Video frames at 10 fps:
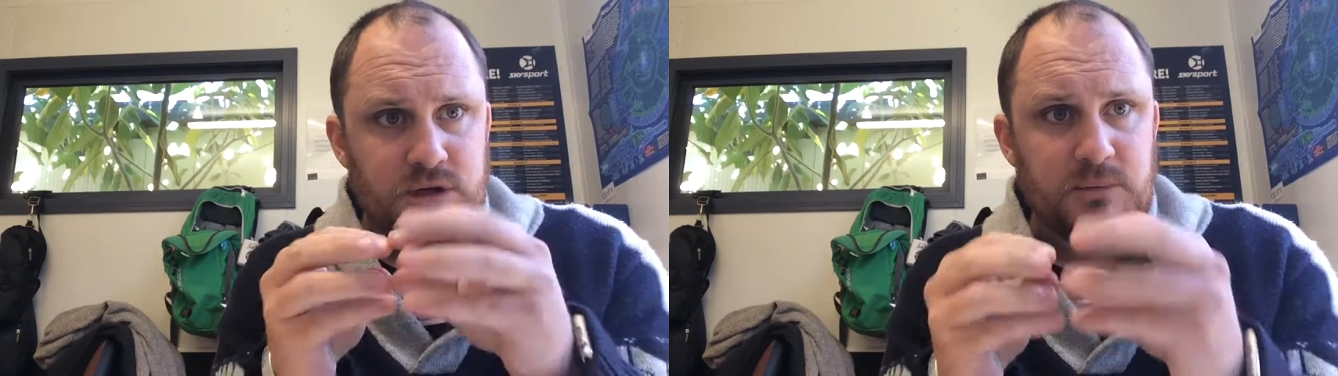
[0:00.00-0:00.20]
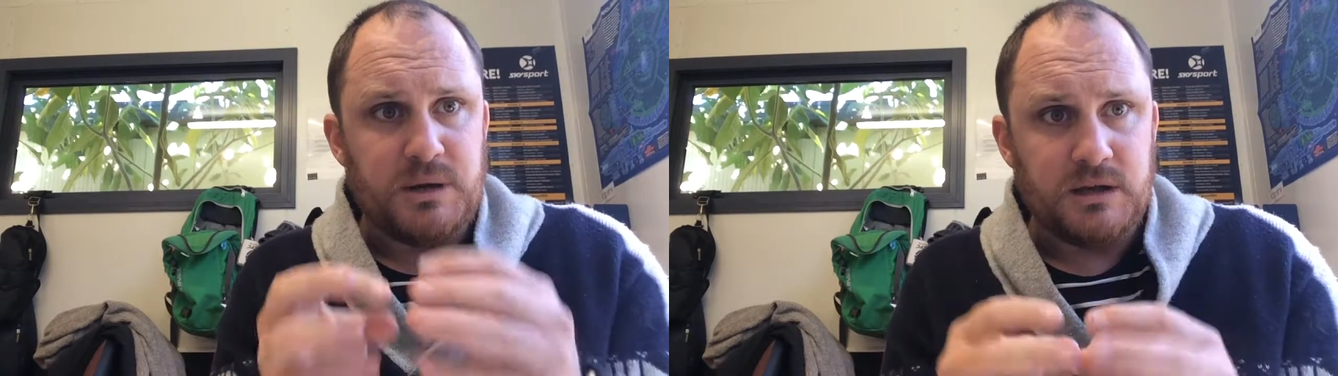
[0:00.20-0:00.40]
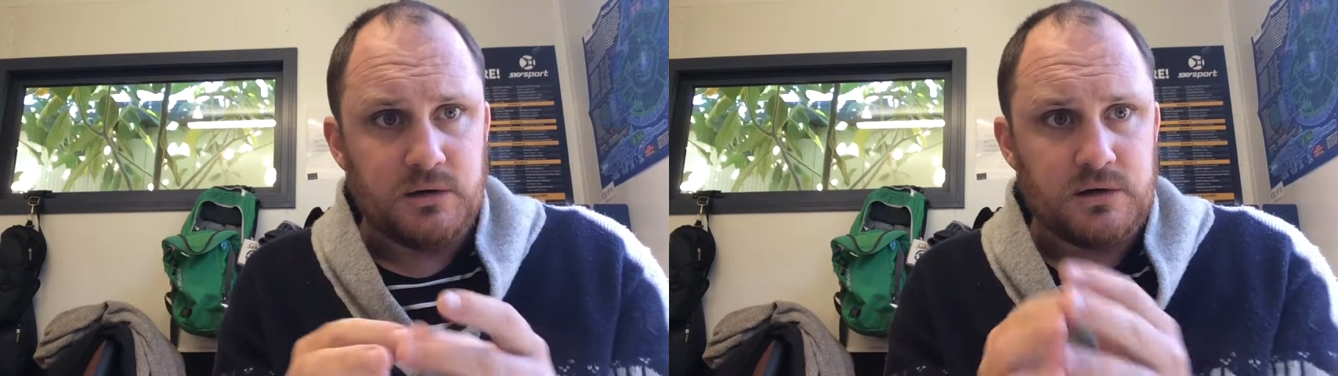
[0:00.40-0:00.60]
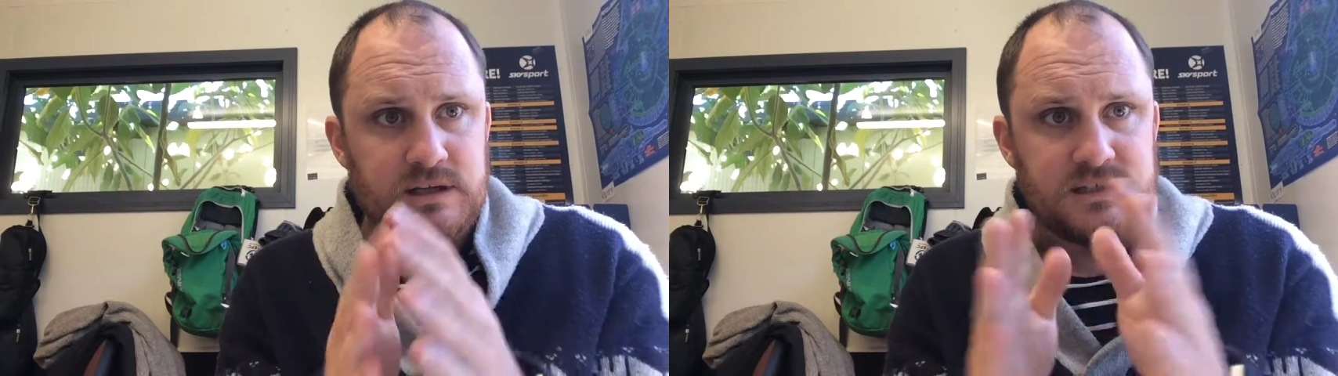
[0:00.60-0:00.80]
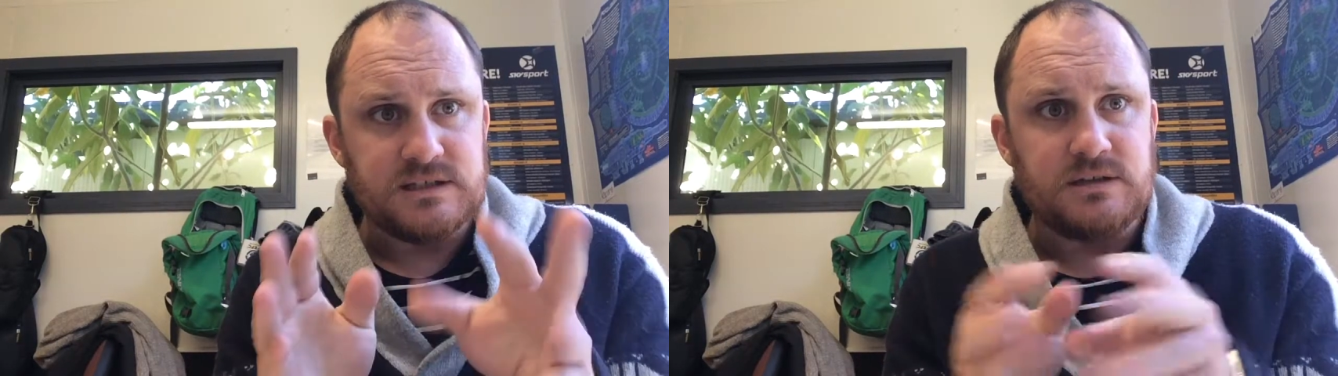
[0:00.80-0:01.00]

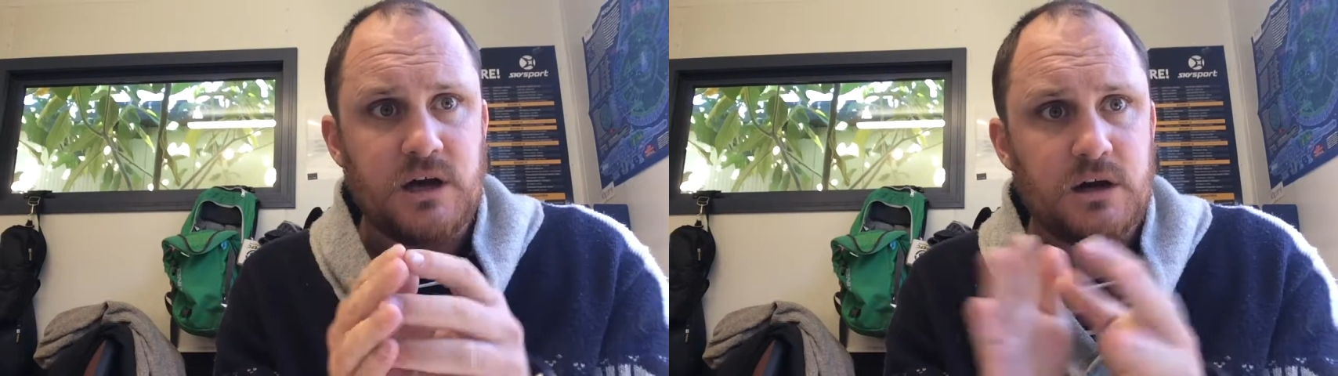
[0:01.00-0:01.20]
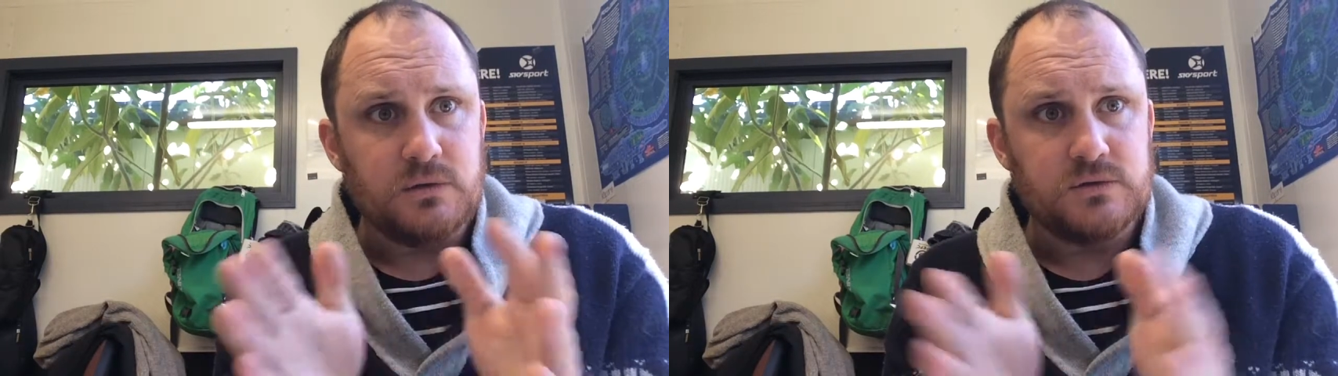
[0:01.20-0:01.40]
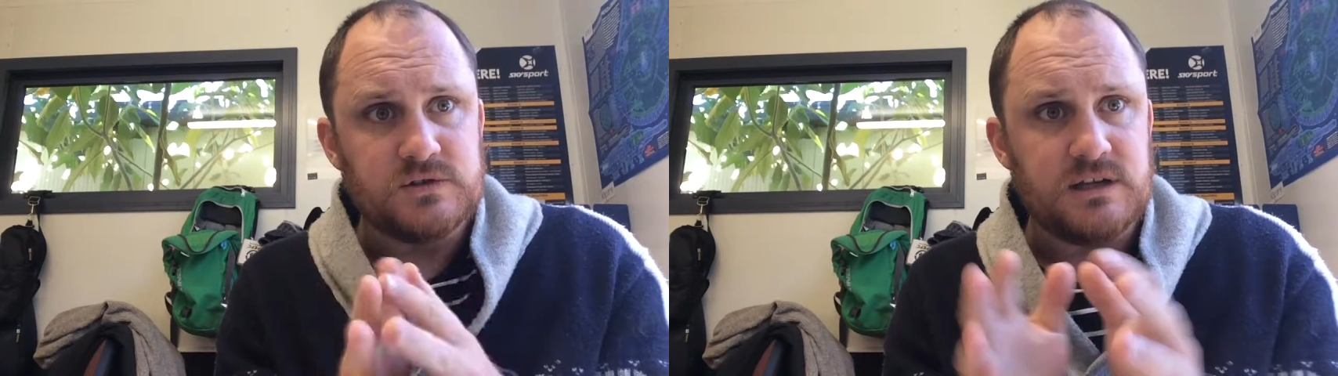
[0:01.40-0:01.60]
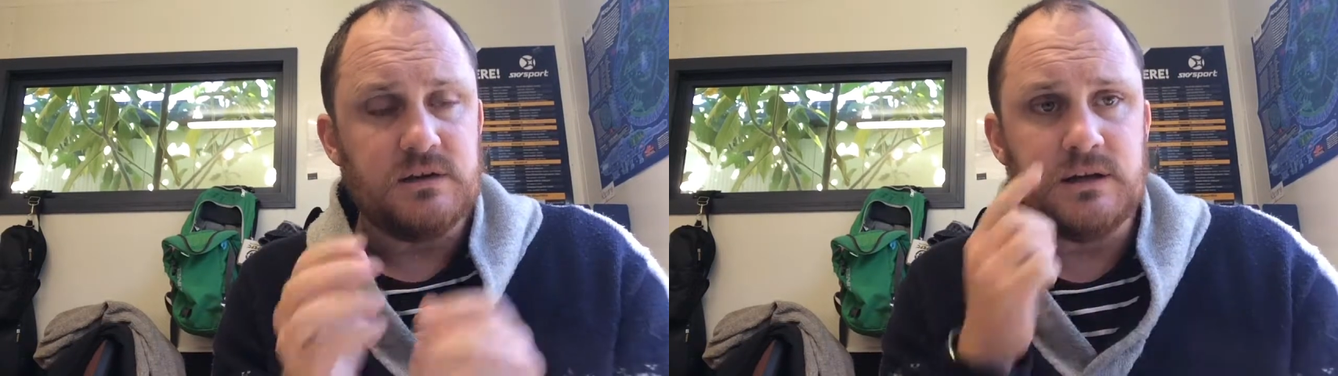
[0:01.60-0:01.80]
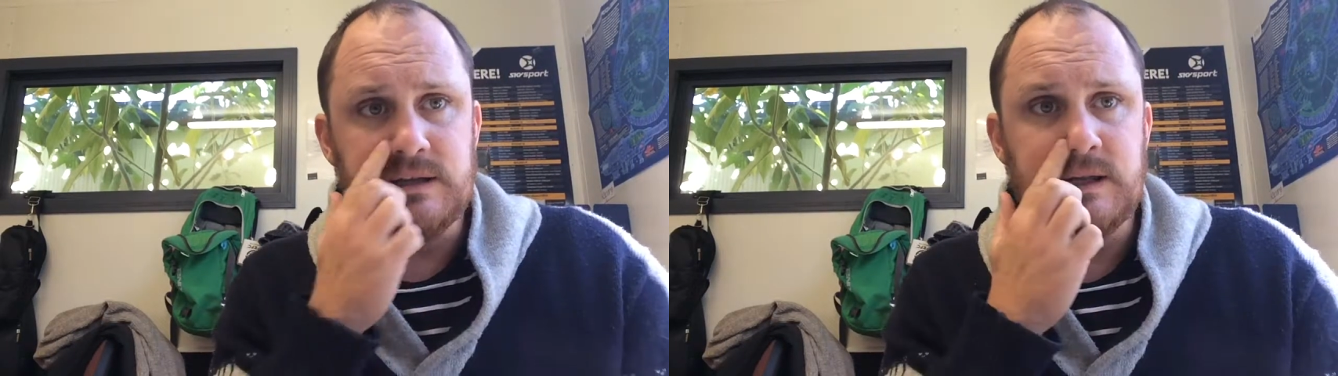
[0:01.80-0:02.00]
capillaries and holes that
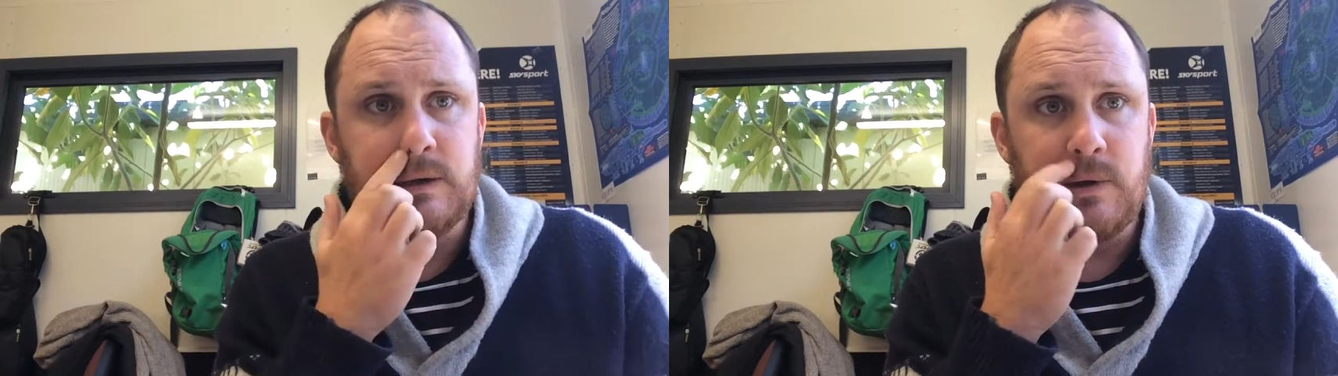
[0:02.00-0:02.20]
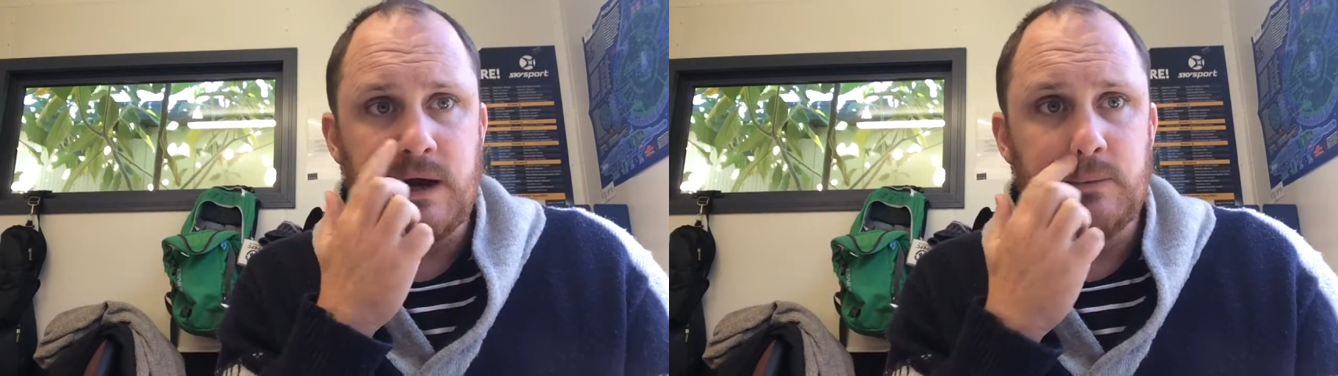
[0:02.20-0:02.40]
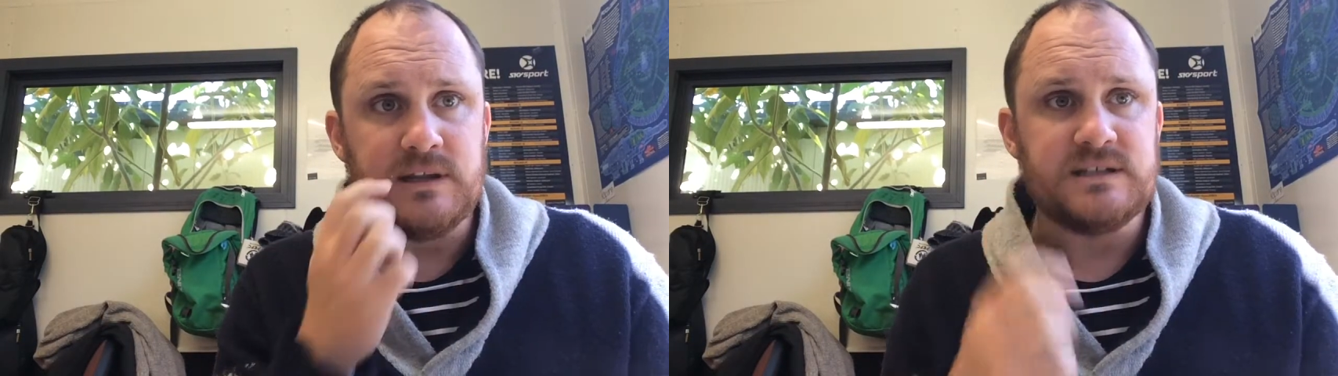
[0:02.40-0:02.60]
are in the ground